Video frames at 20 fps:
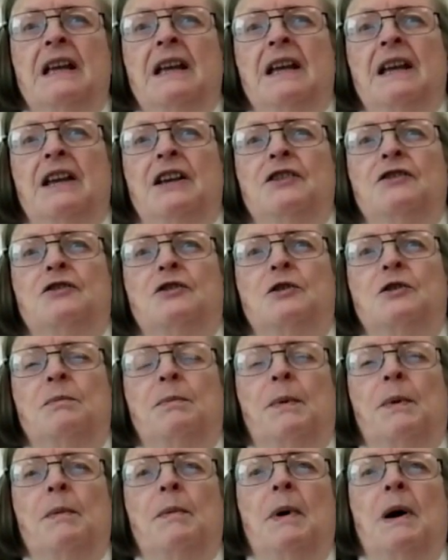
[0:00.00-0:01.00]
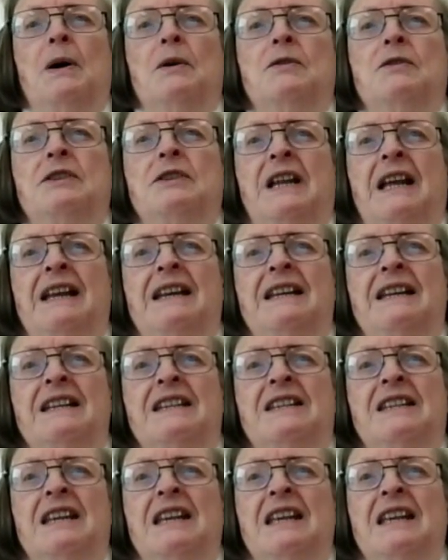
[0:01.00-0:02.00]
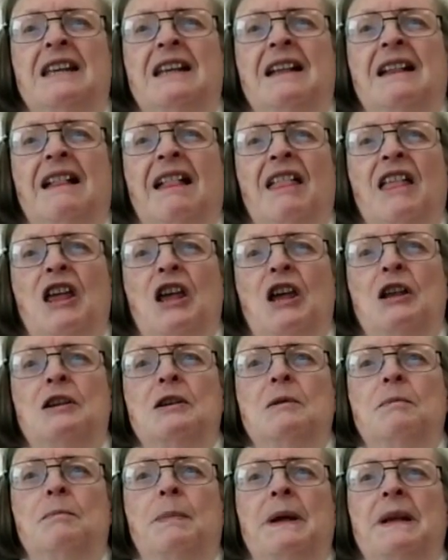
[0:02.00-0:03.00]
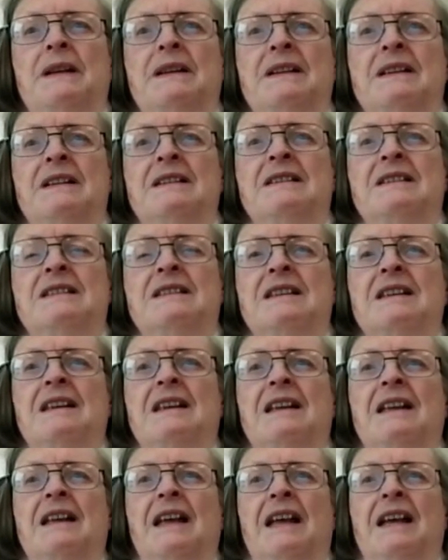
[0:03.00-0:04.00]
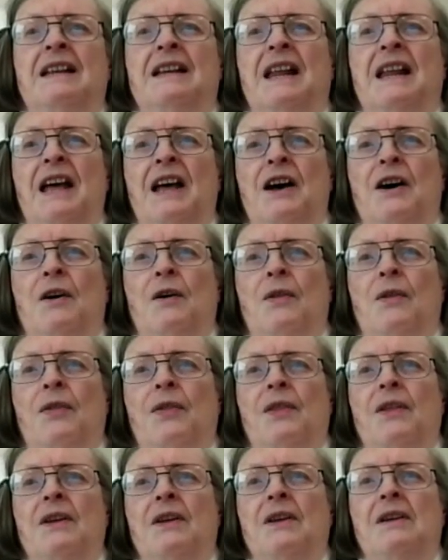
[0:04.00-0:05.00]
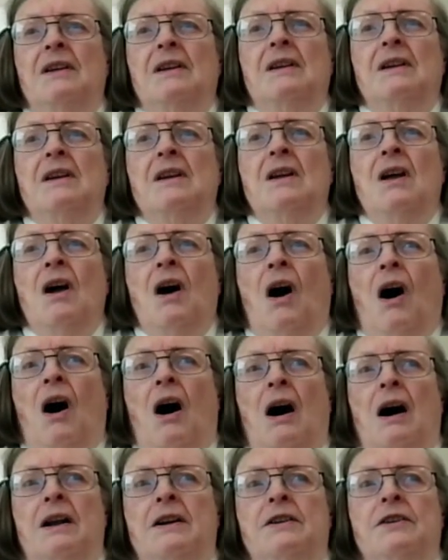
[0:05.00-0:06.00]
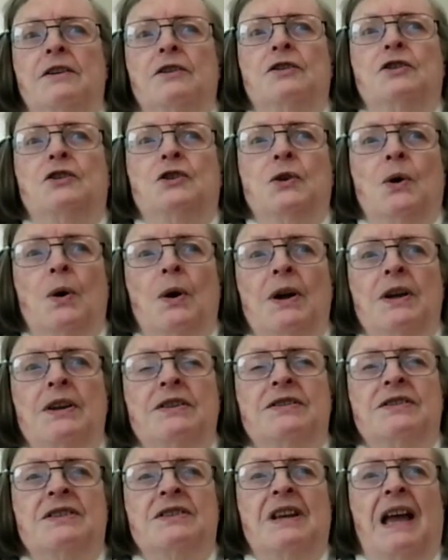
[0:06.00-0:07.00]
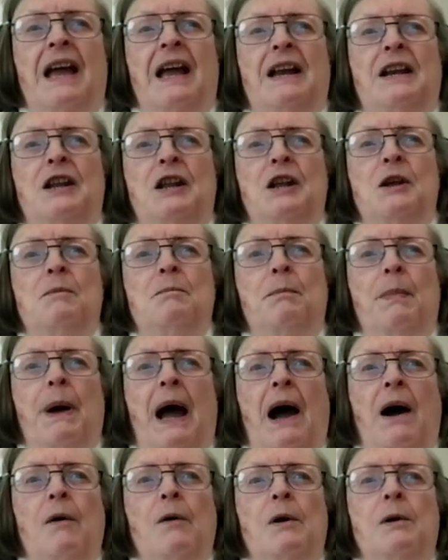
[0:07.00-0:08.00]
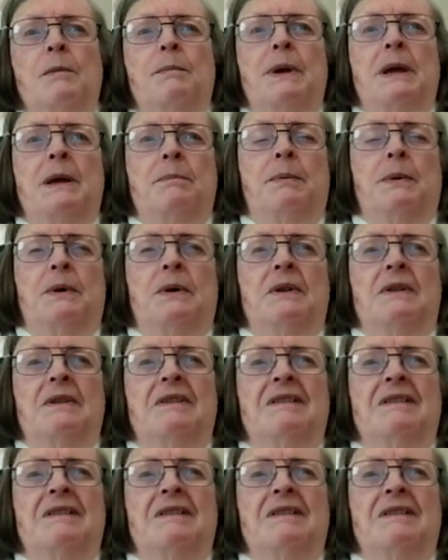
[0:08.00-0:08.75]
is to promote dignity, independence, and health, honor choice, and empower people.